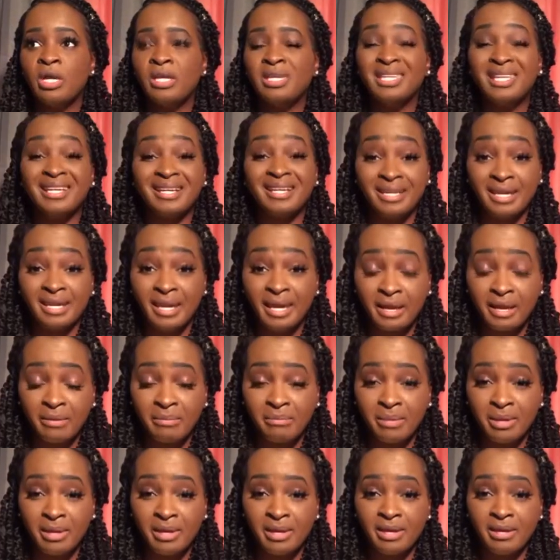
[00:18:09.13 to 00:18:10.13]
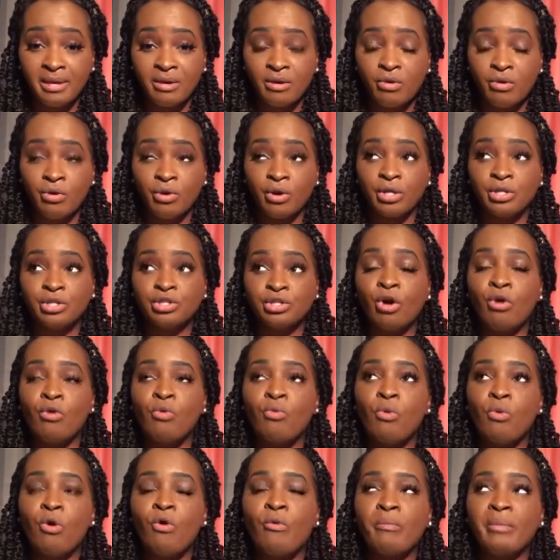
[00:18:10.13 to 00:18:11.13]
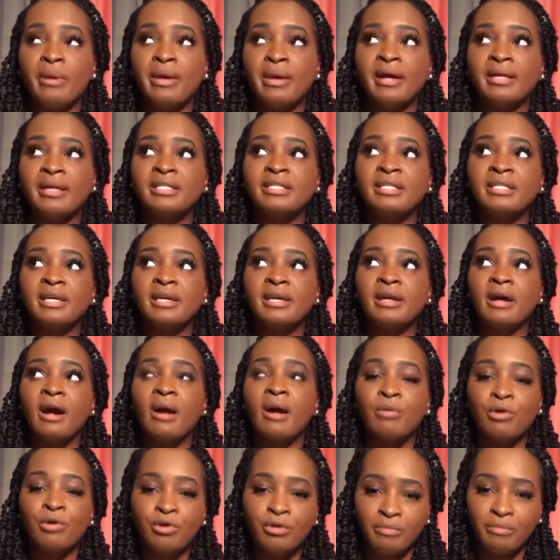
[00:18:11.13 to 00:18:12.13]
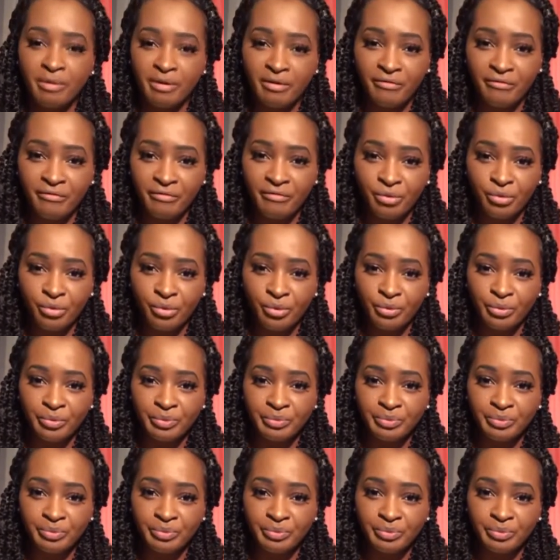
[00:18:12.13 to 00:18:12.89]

neglect me or don't want me, I said, I'm gonna be a fool.